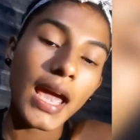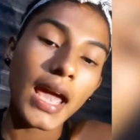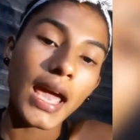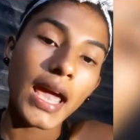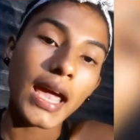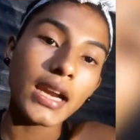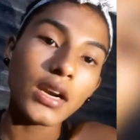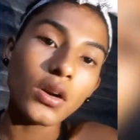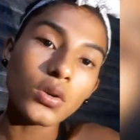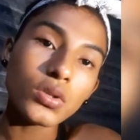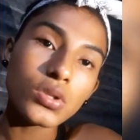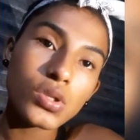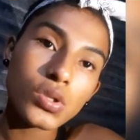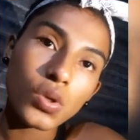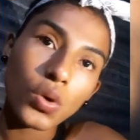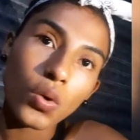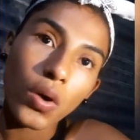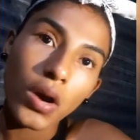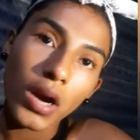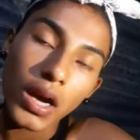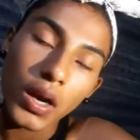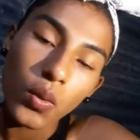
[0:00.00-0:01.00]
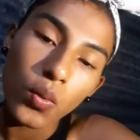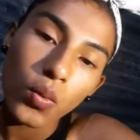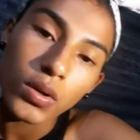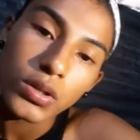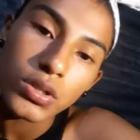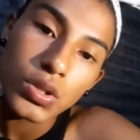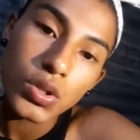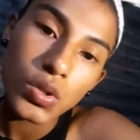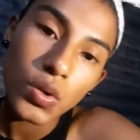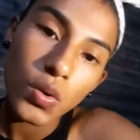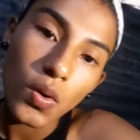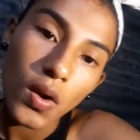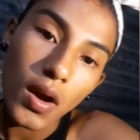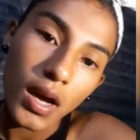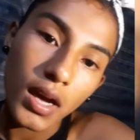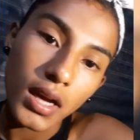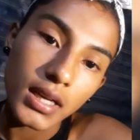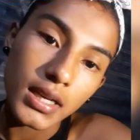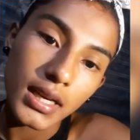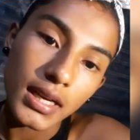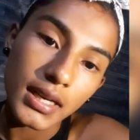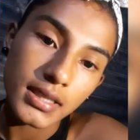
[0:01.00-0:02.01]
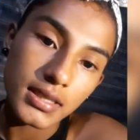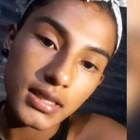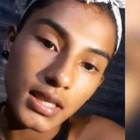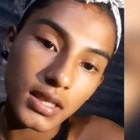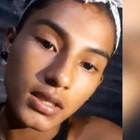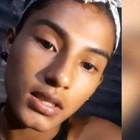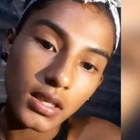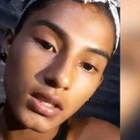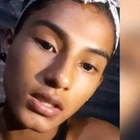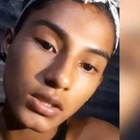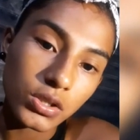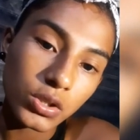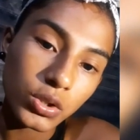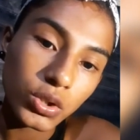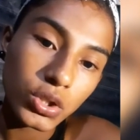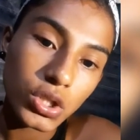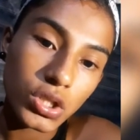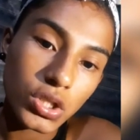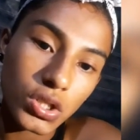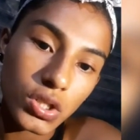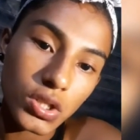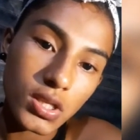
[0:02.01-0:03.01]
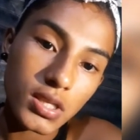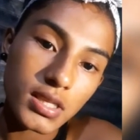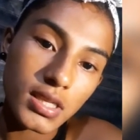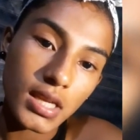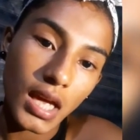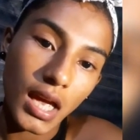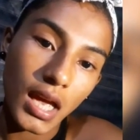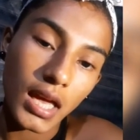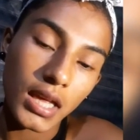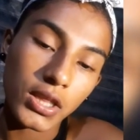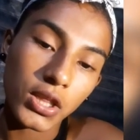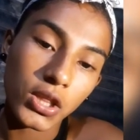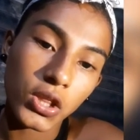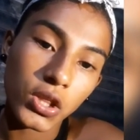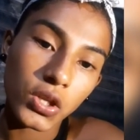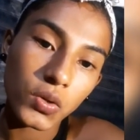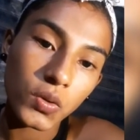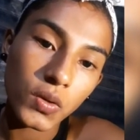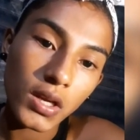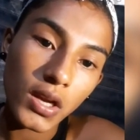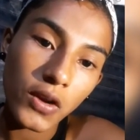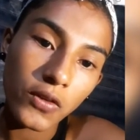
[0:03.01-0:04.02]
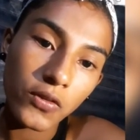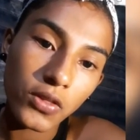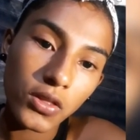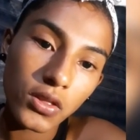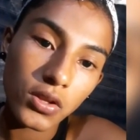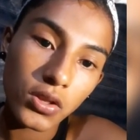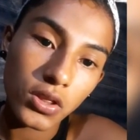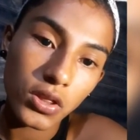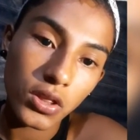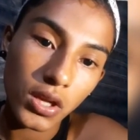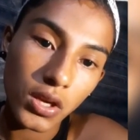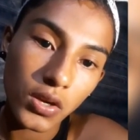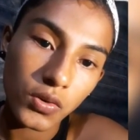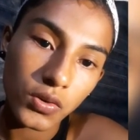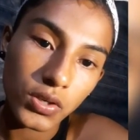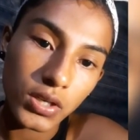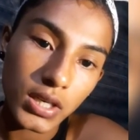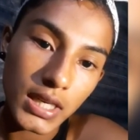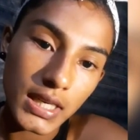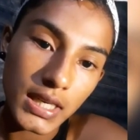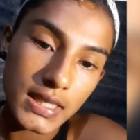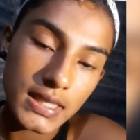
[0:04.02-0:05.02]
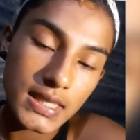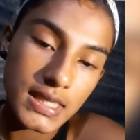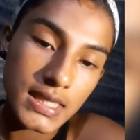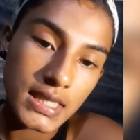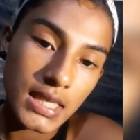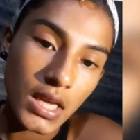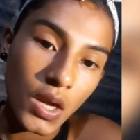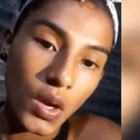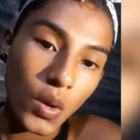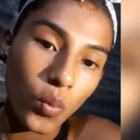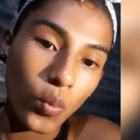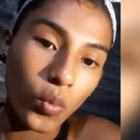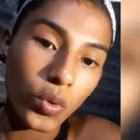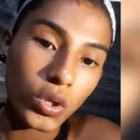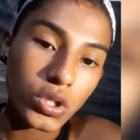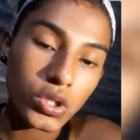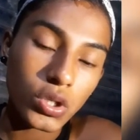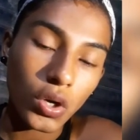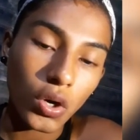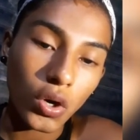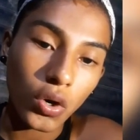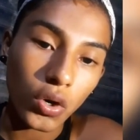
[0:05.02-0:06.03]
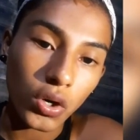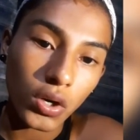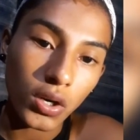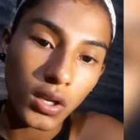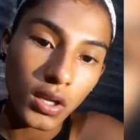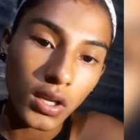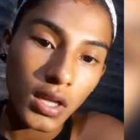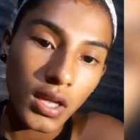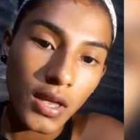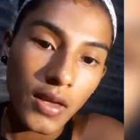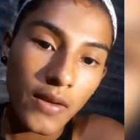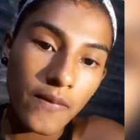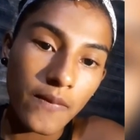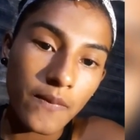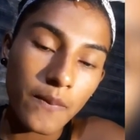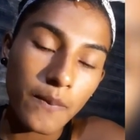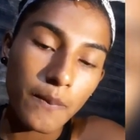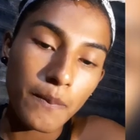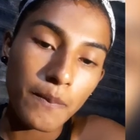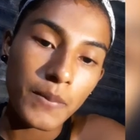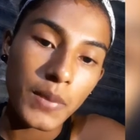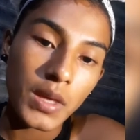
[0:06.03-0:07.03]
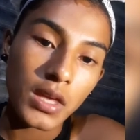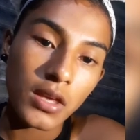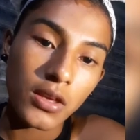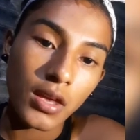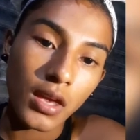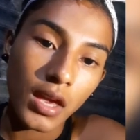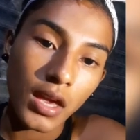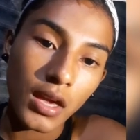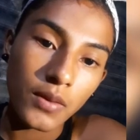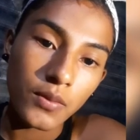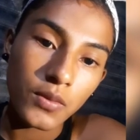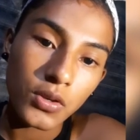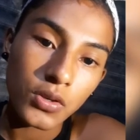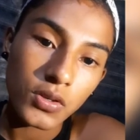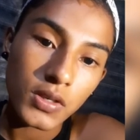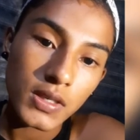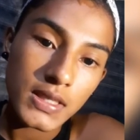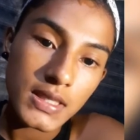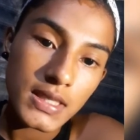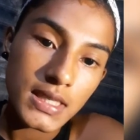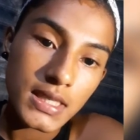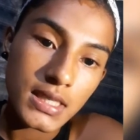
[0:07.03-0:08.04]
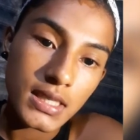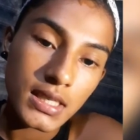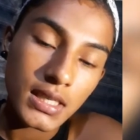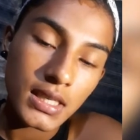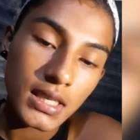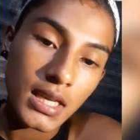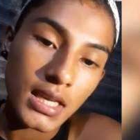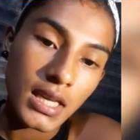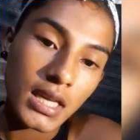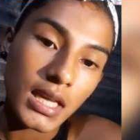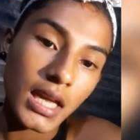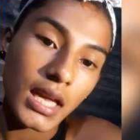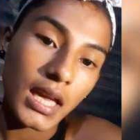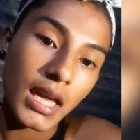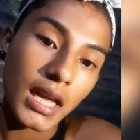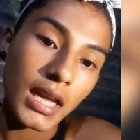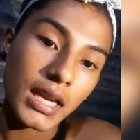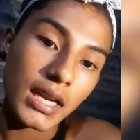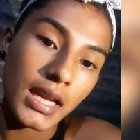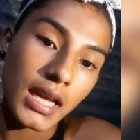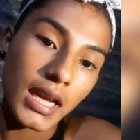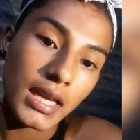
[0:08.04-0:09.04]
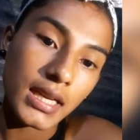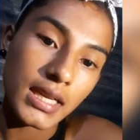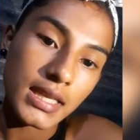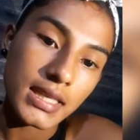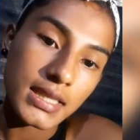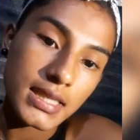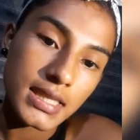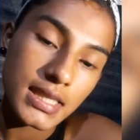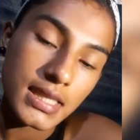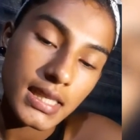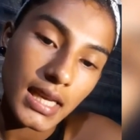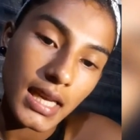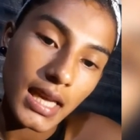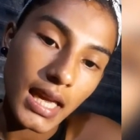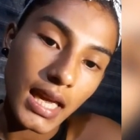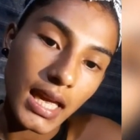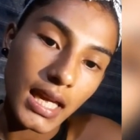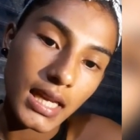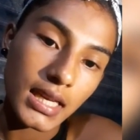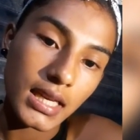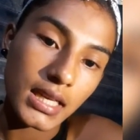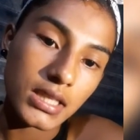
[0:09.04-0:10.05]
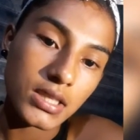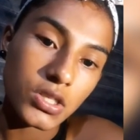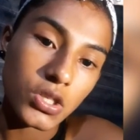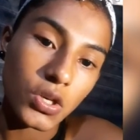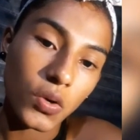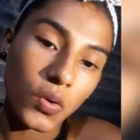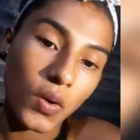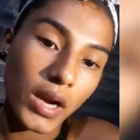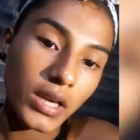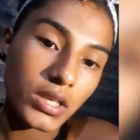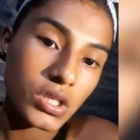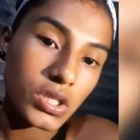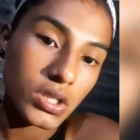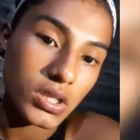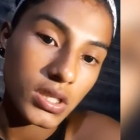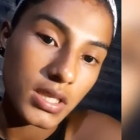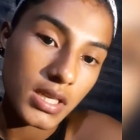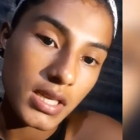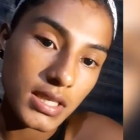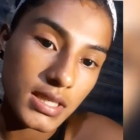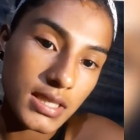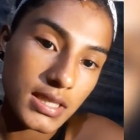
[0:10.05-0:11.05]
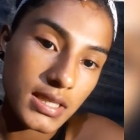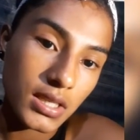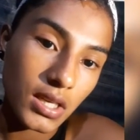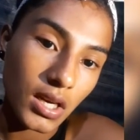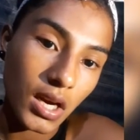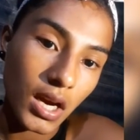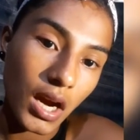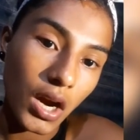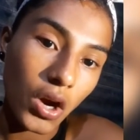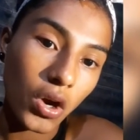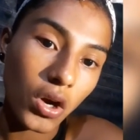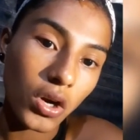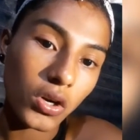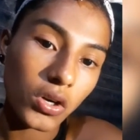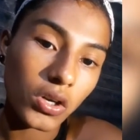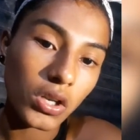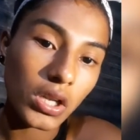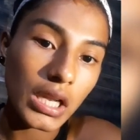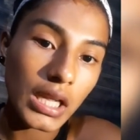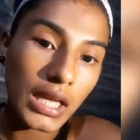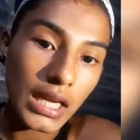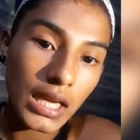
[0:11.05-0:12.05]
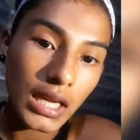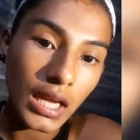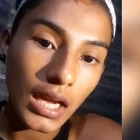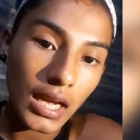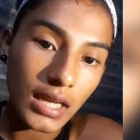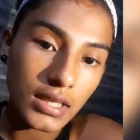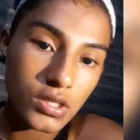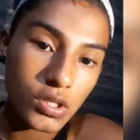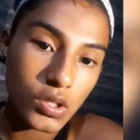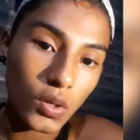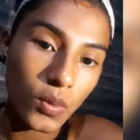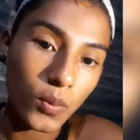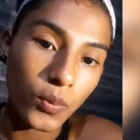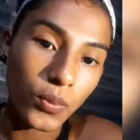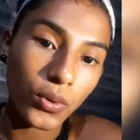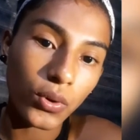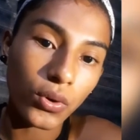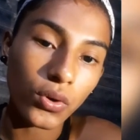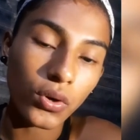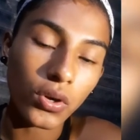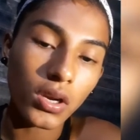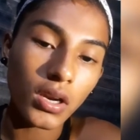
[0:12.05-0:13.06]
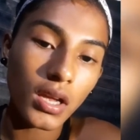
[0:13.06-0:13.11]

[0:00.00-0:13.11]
And also I want to add as a conclusion that three of the theories, which are behaviorist, innatist, and interactionist, are linked at some point,